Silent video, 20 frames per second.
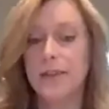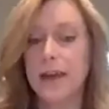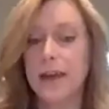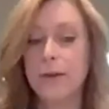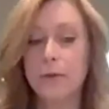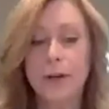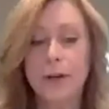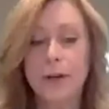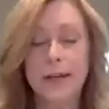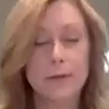
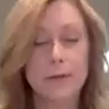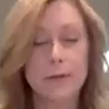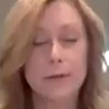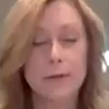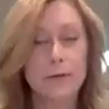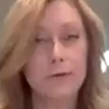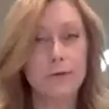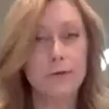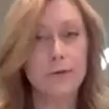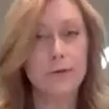were in a
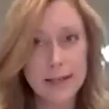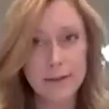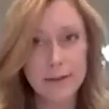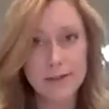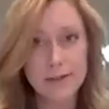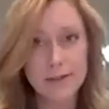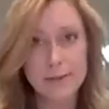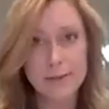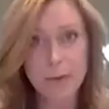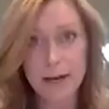very tough
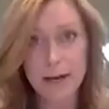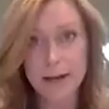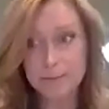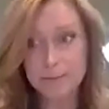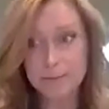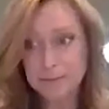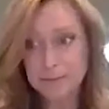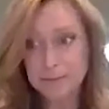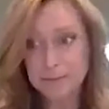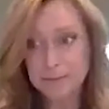spot
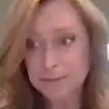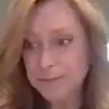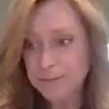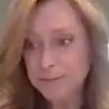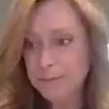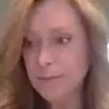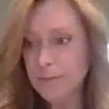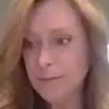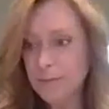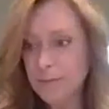
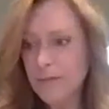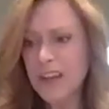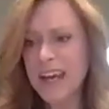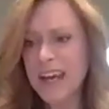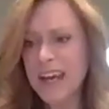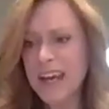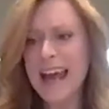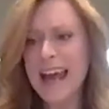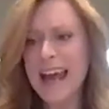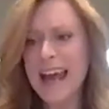and
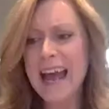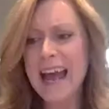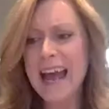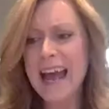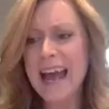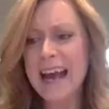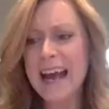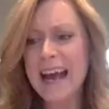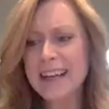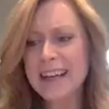asking
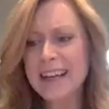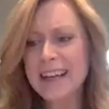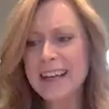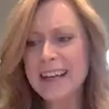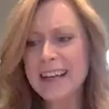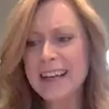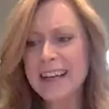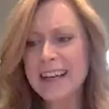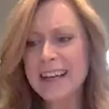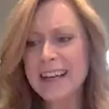for
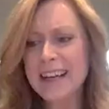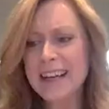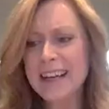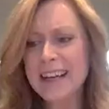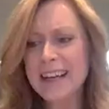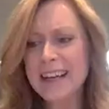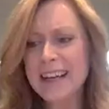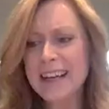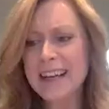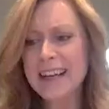help
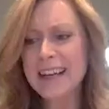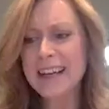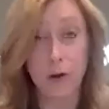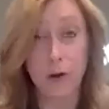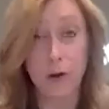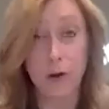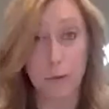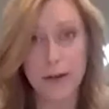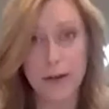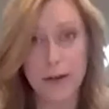and
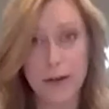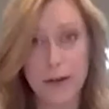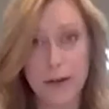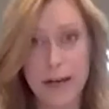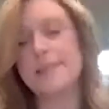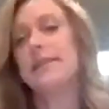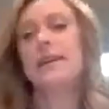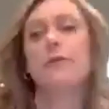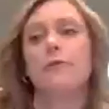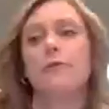asking
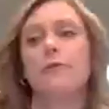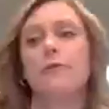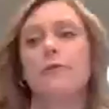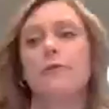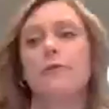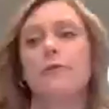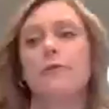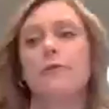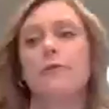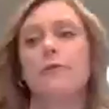for
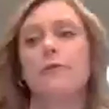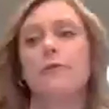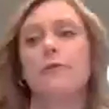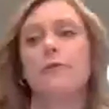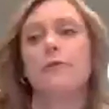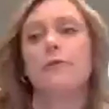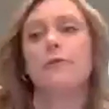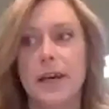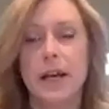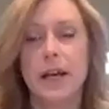
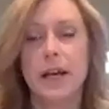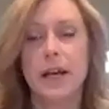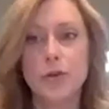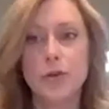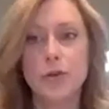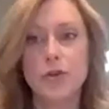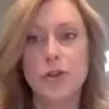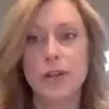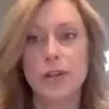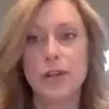
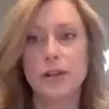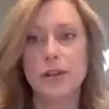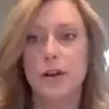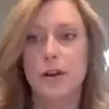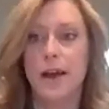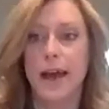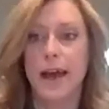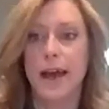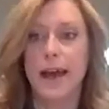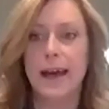contribution,
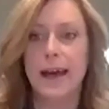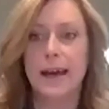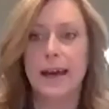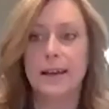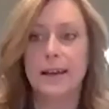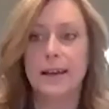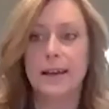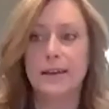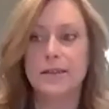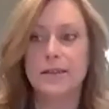
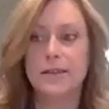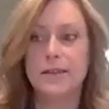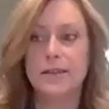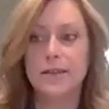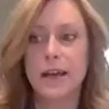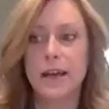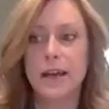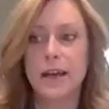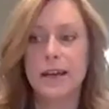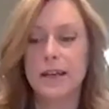and
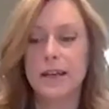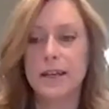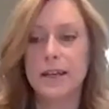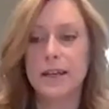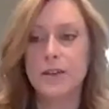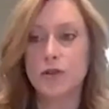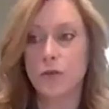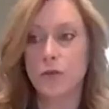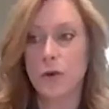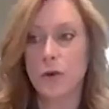it
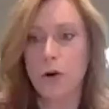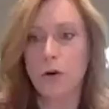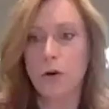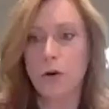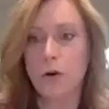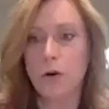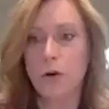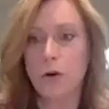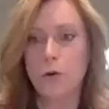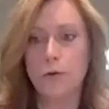
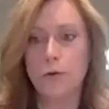drove